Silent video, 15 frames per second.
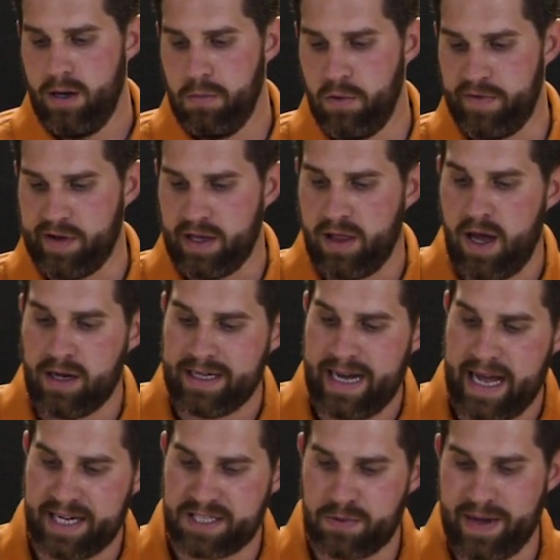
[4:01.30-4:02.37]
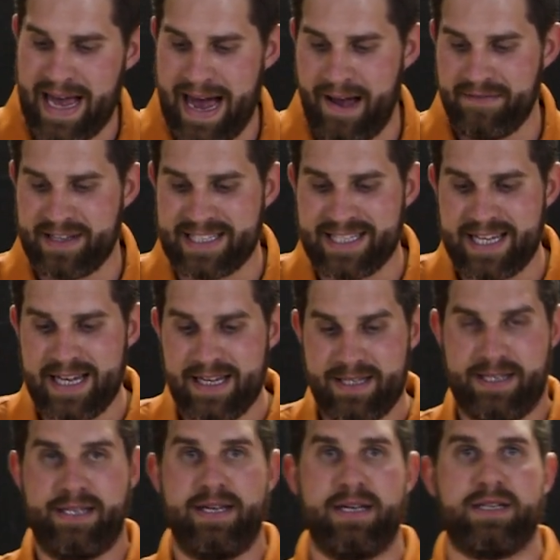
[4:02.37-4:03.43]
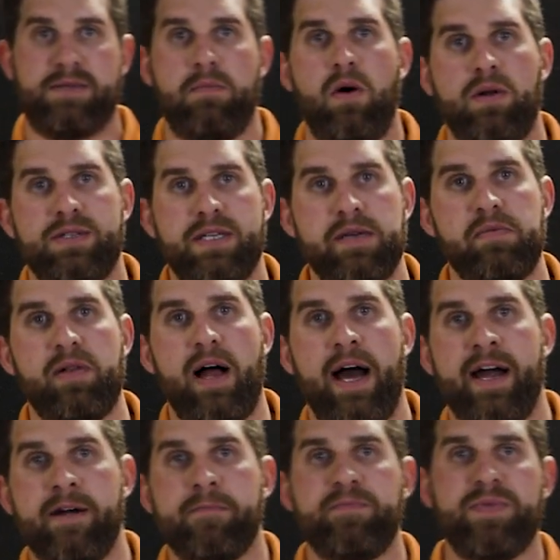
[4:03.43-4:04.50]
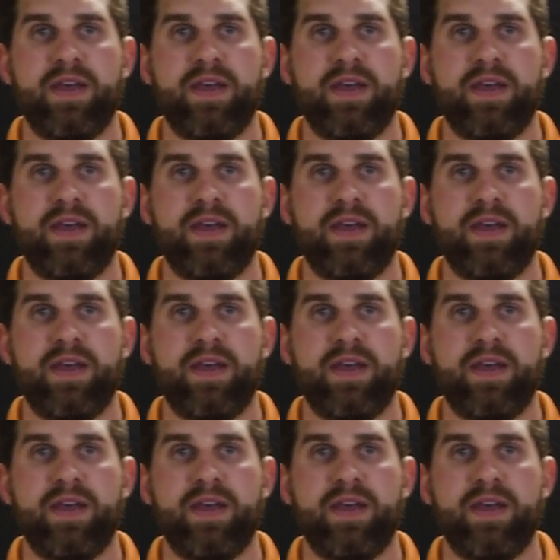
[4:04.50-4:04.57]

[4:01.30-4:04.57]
Moving along next, we have the T6 Multiplier.